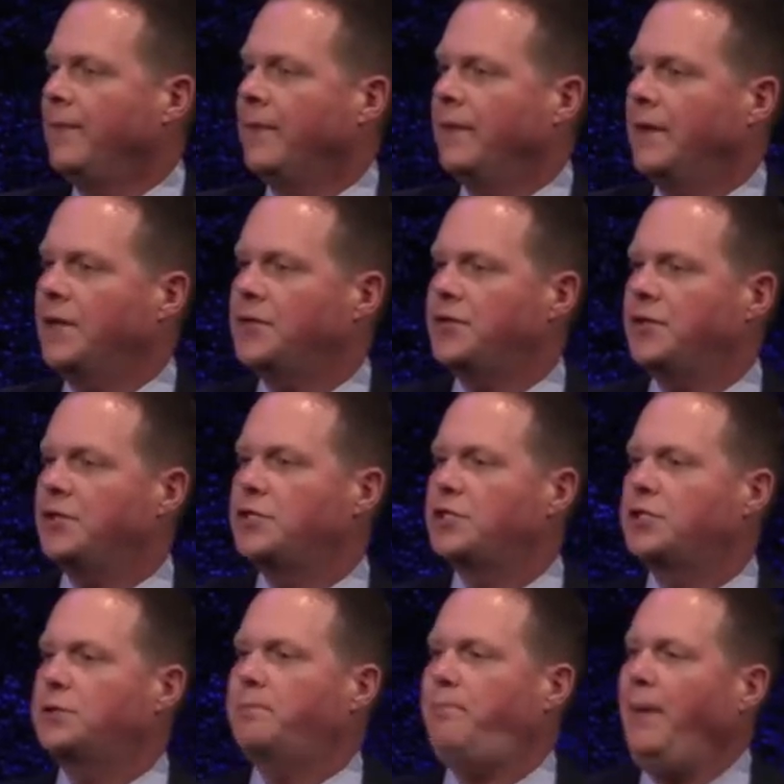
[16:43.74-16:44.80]
This should
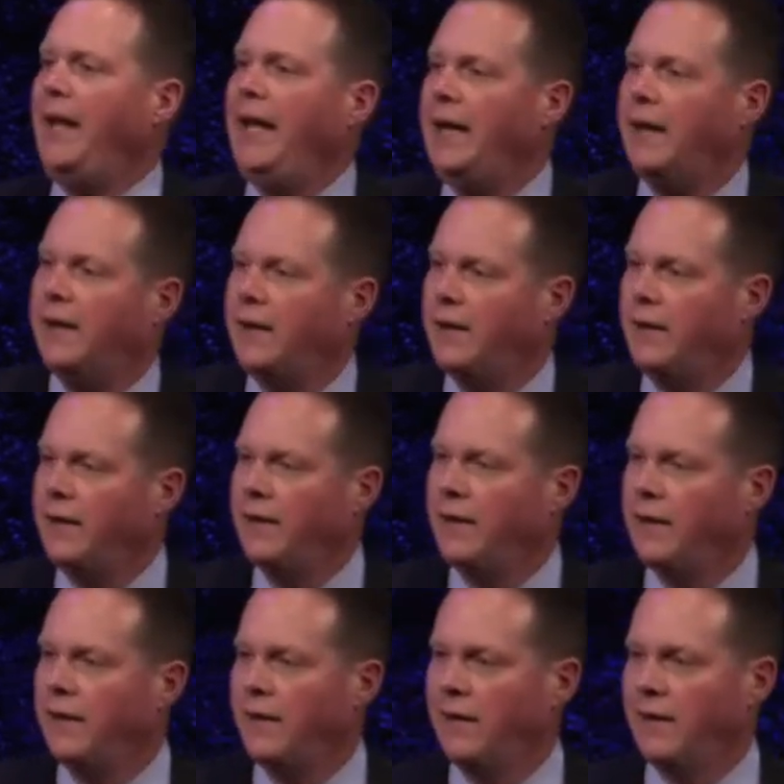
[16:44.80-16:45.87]
speak
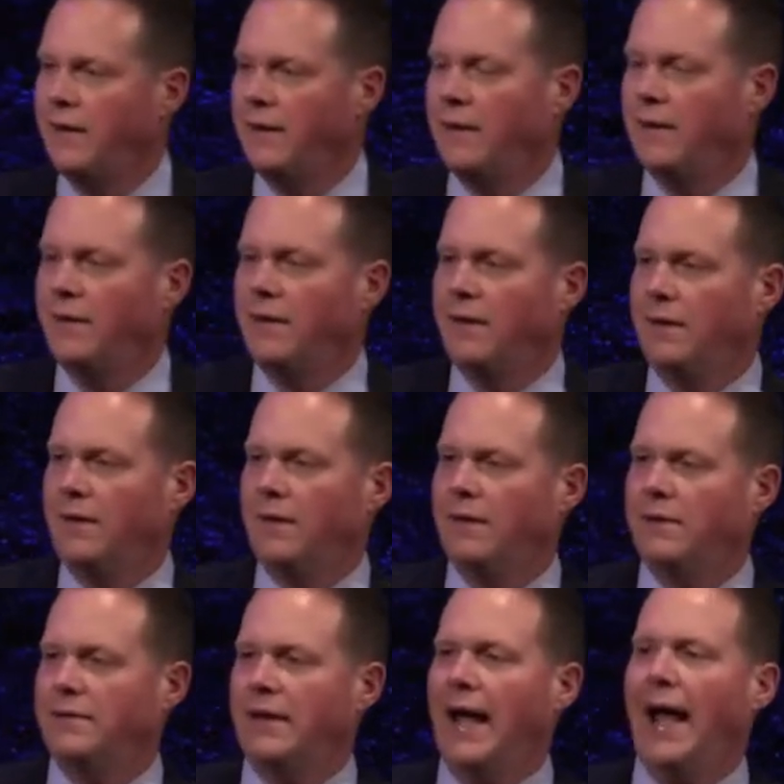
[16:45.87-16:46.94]

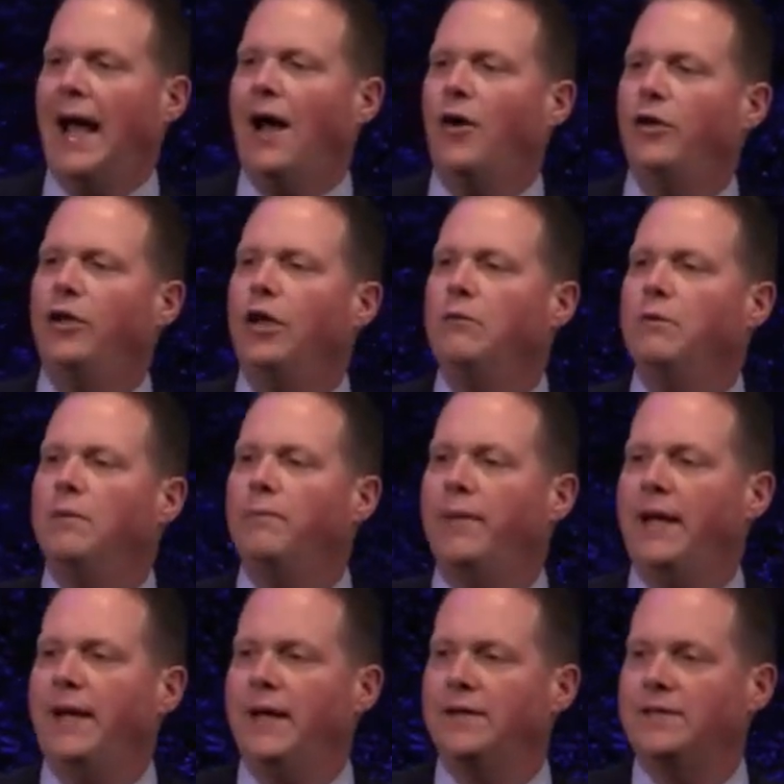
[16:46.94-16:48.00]
to how human
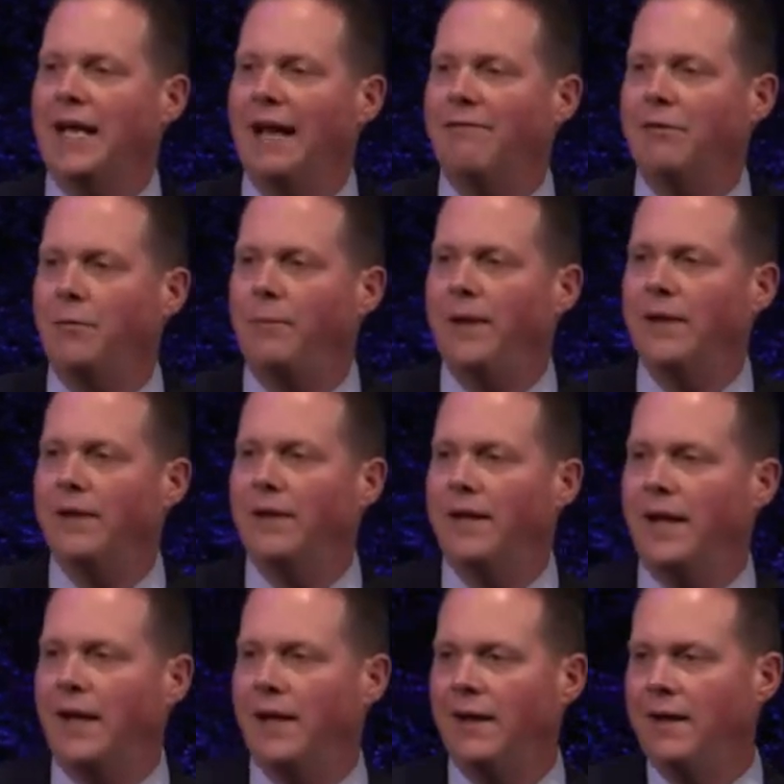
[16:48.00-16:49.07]
beings have
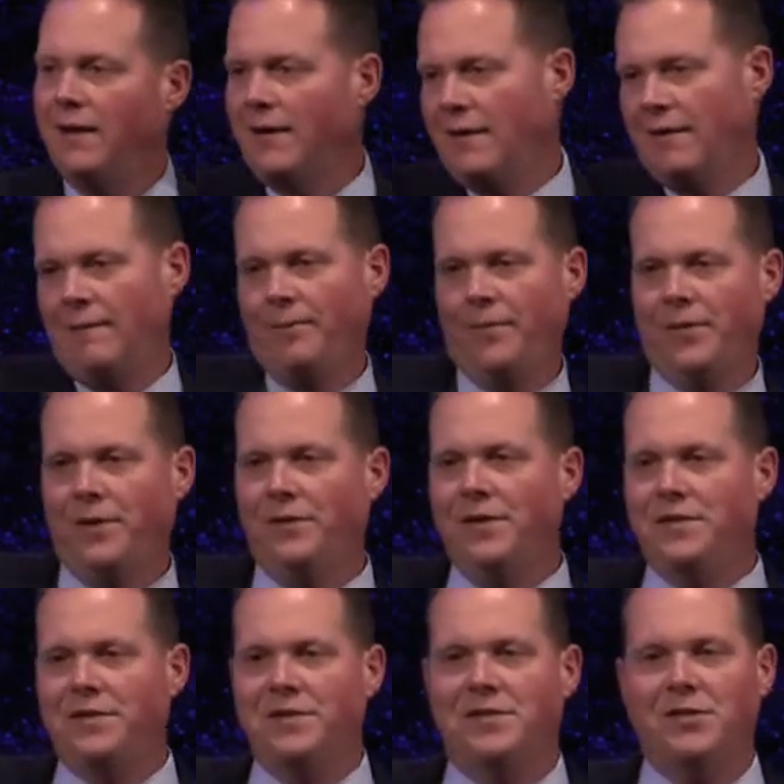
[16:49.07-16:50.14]
ability to
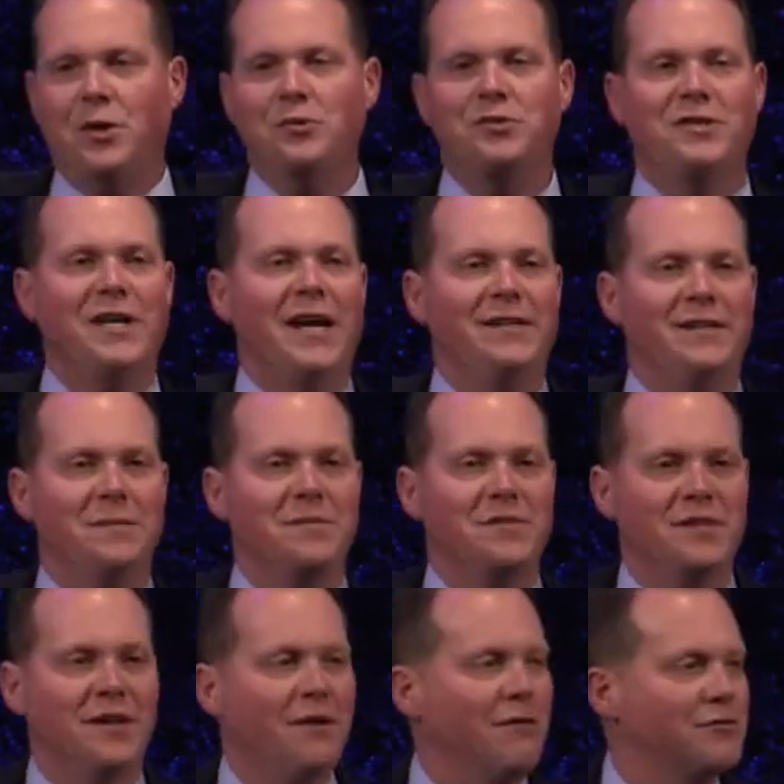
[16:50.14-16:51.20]
disassociate
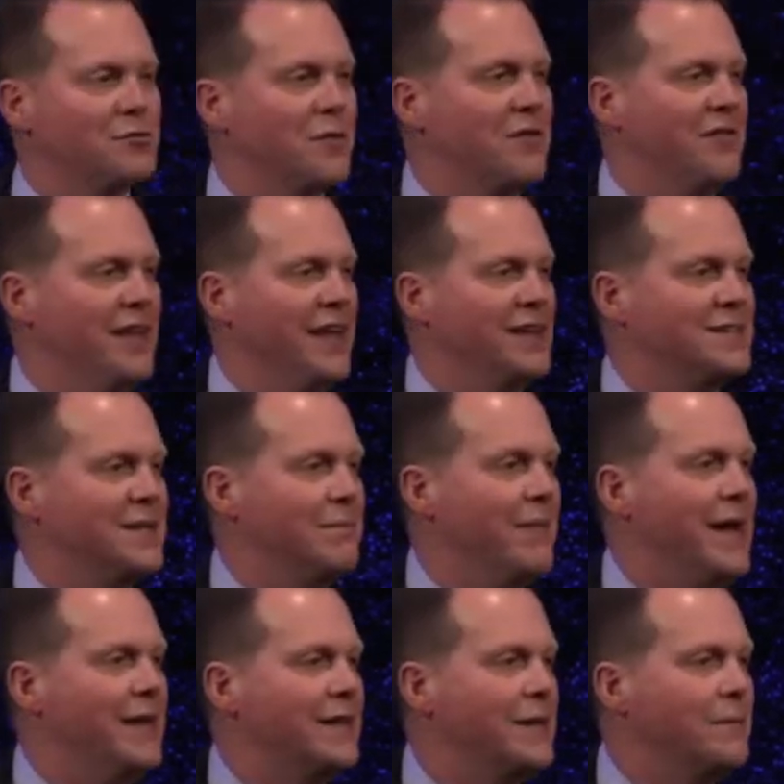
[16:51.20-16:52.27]
themselves with things that
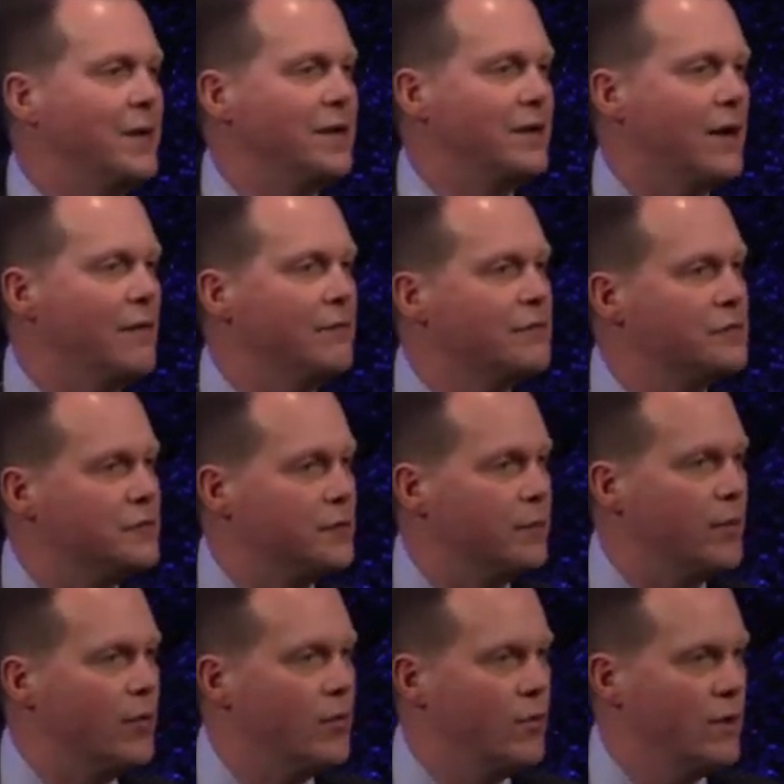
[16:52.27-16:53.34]
make them
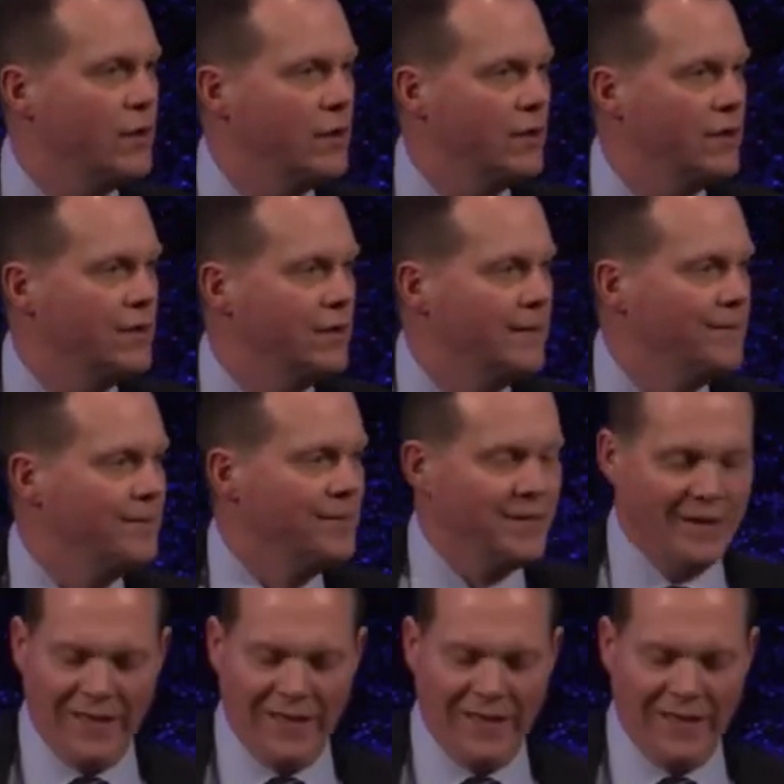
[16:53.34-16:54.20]
uncomfortable. And